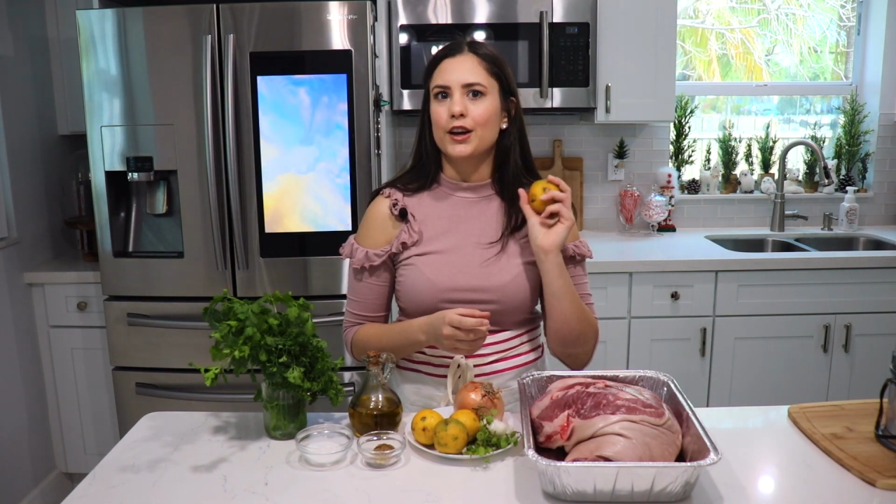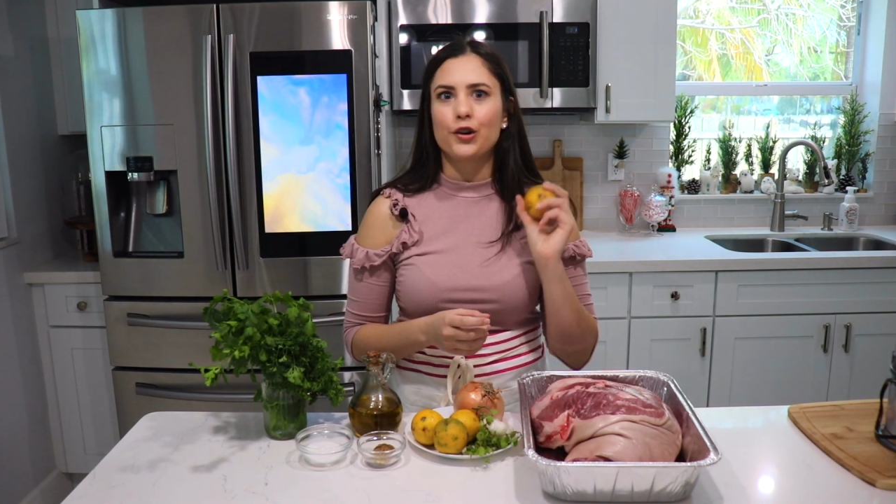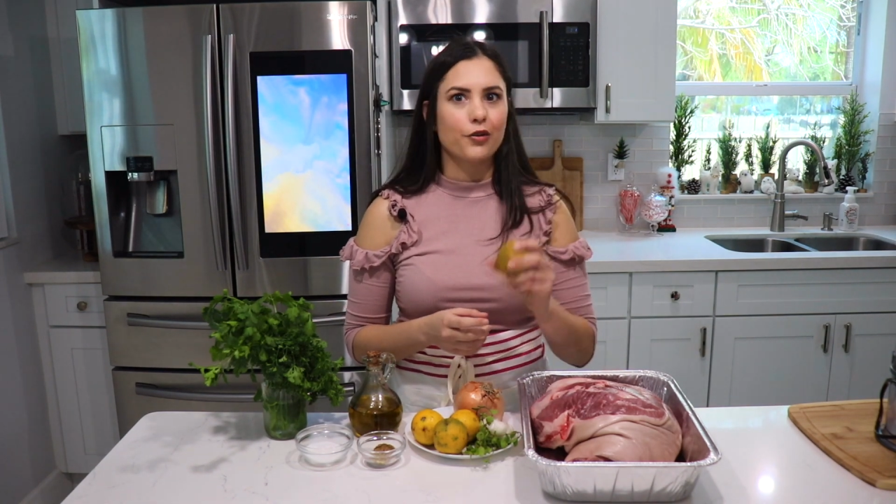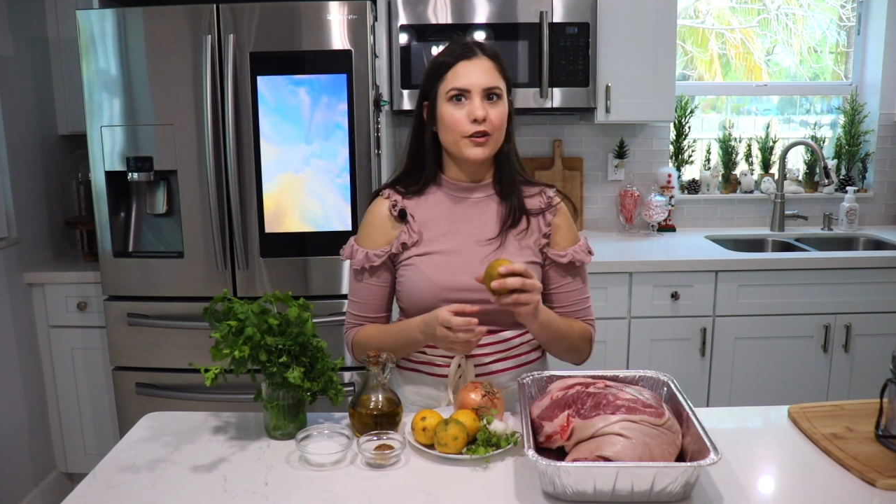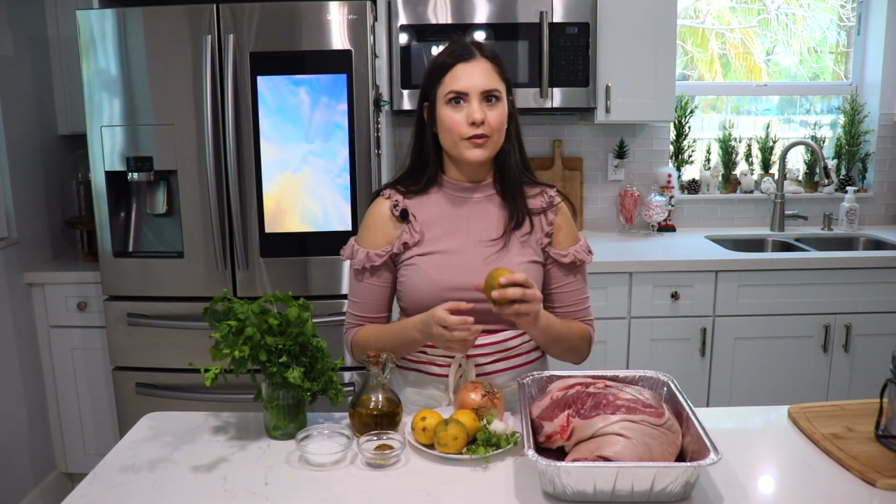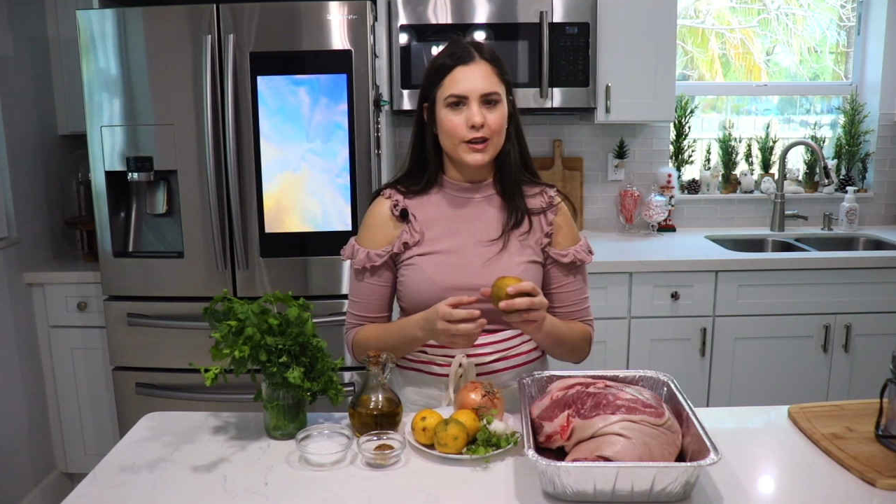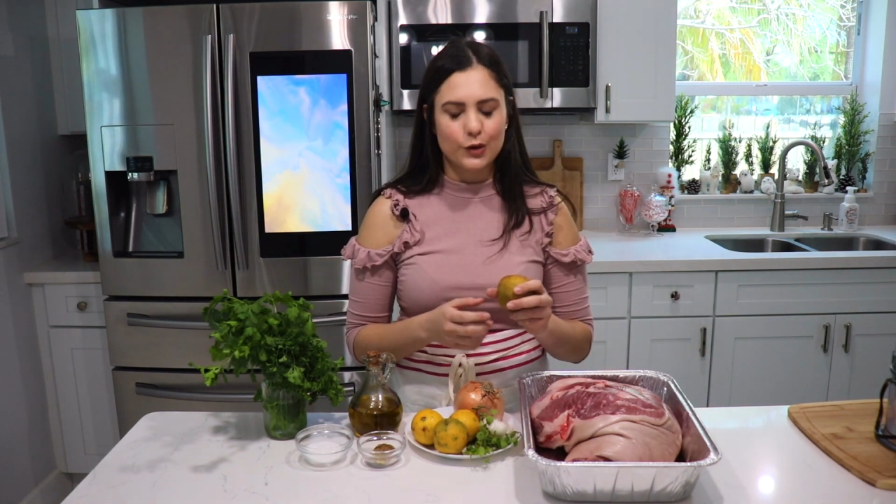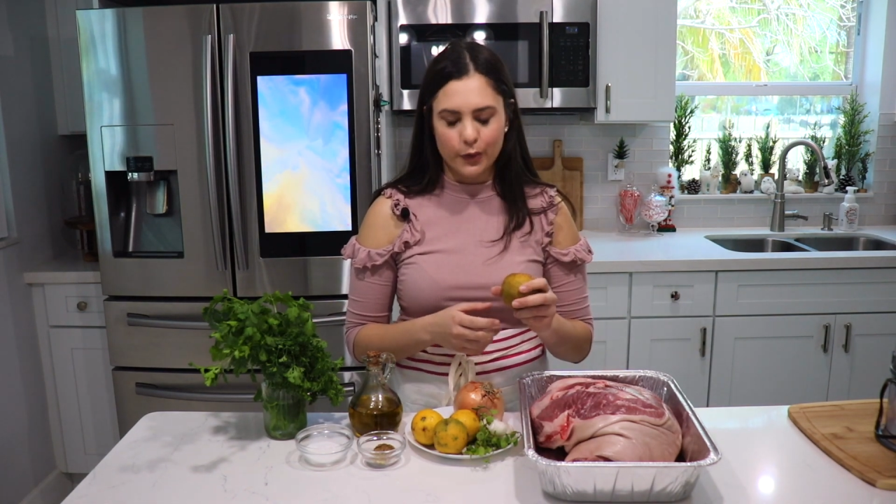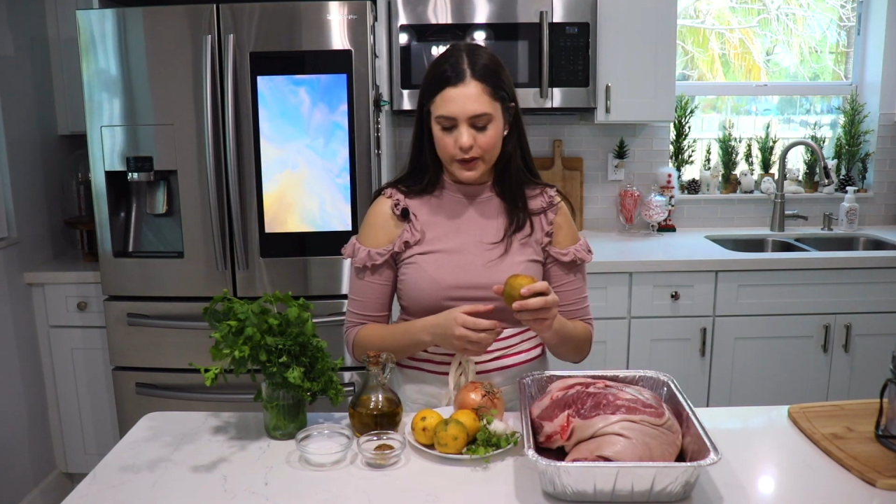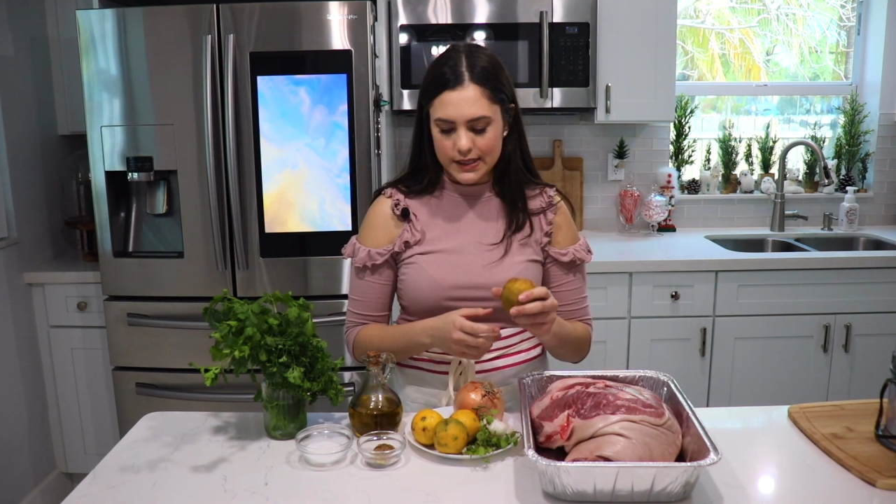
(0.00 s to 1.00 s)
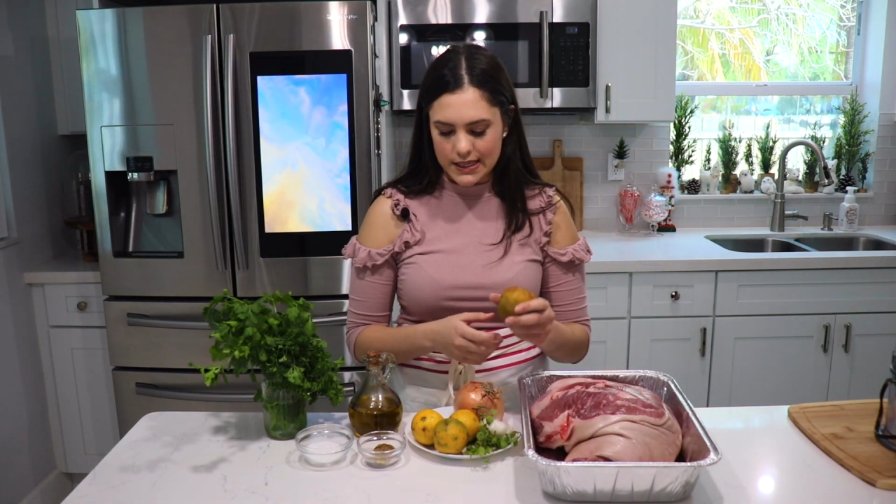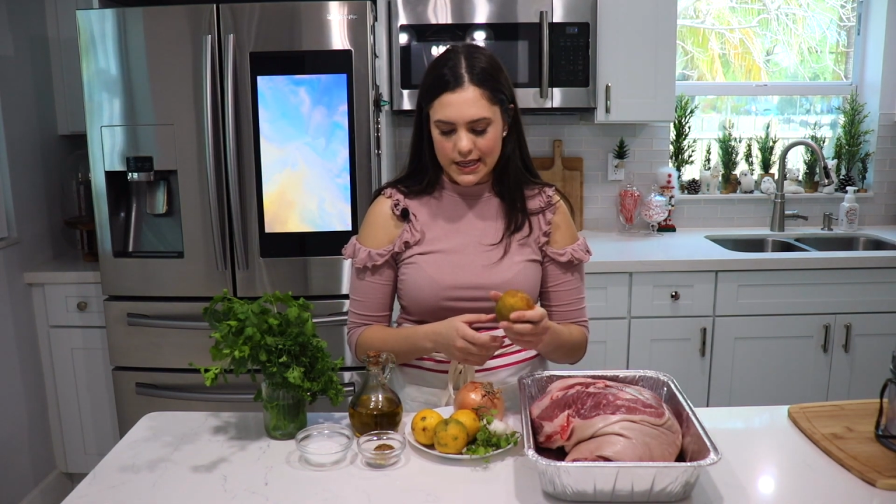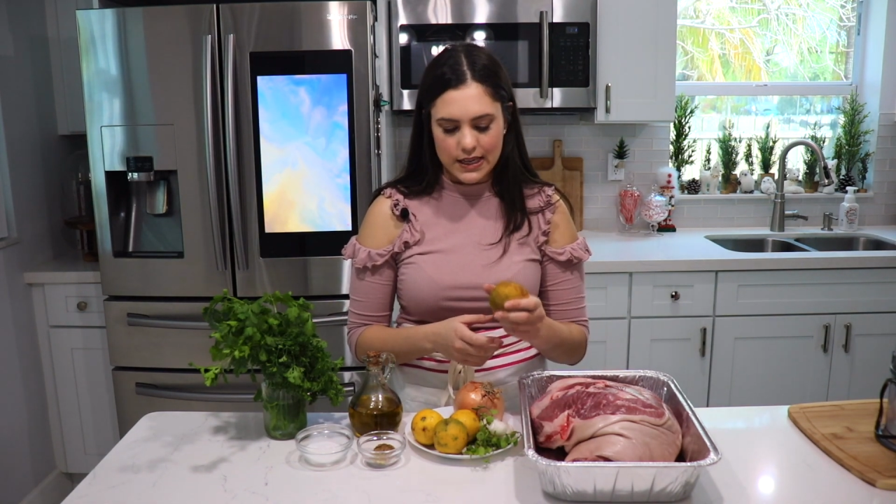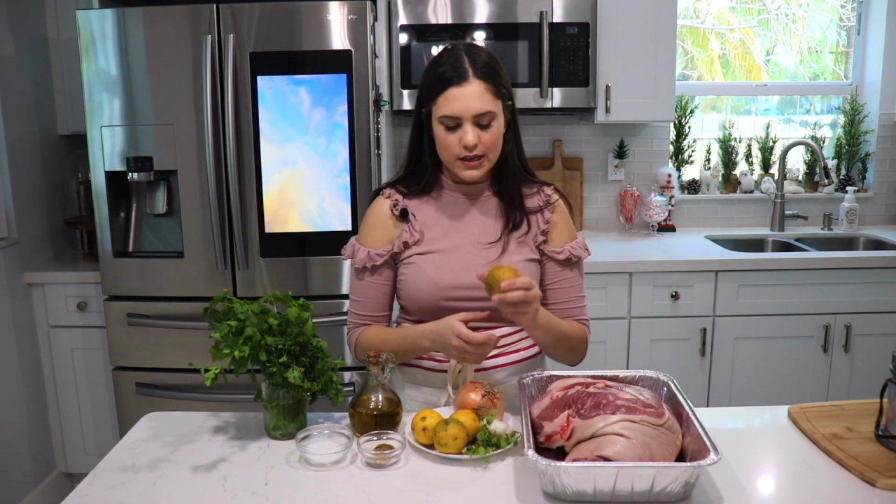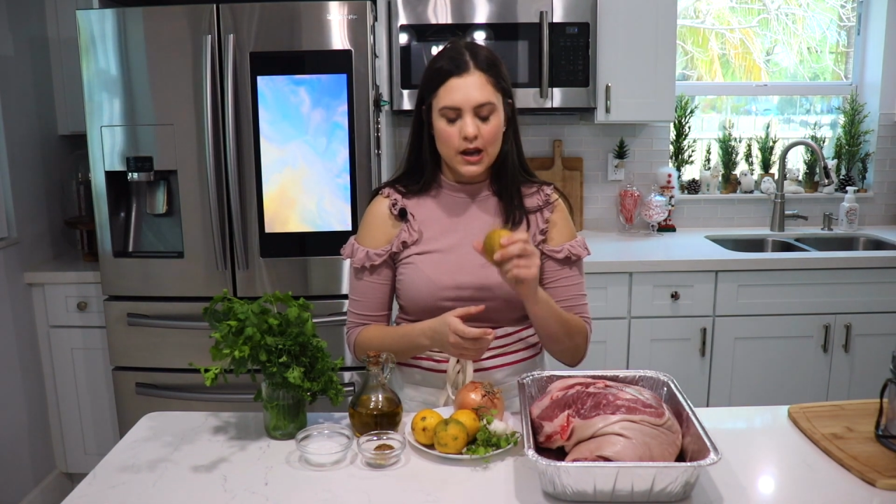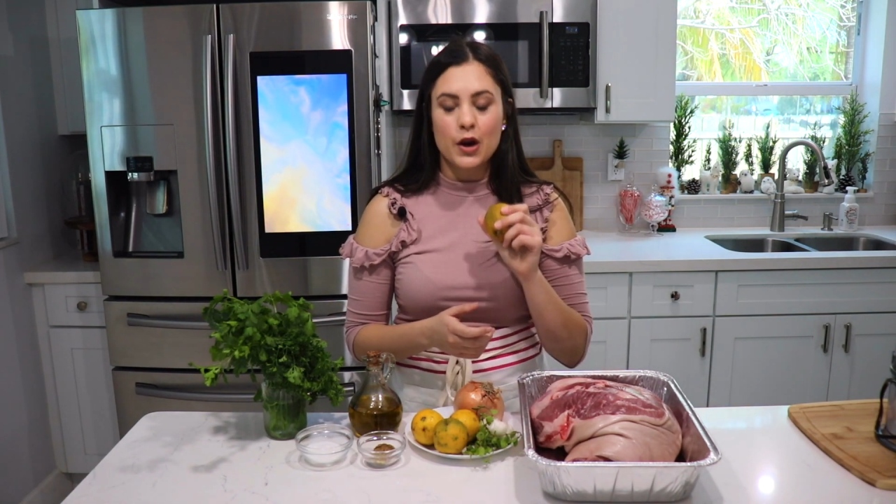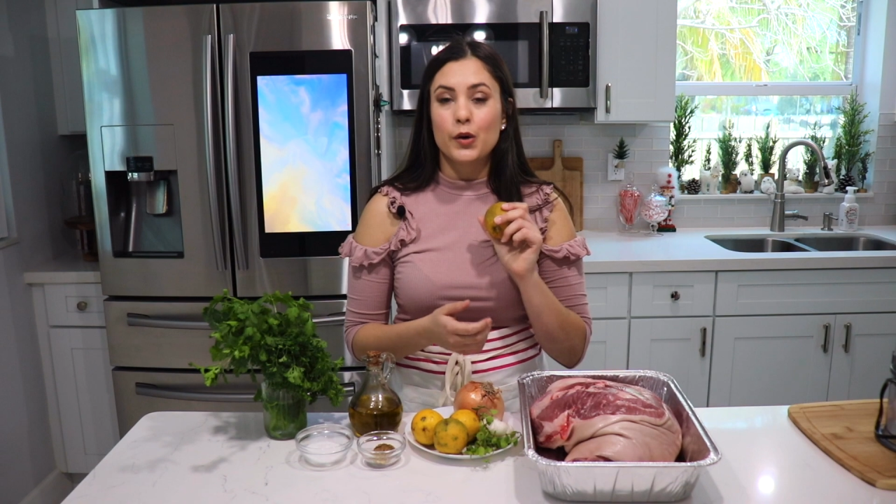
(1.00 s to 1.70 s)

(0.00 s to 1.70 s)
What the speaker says: Caribbean cuisine.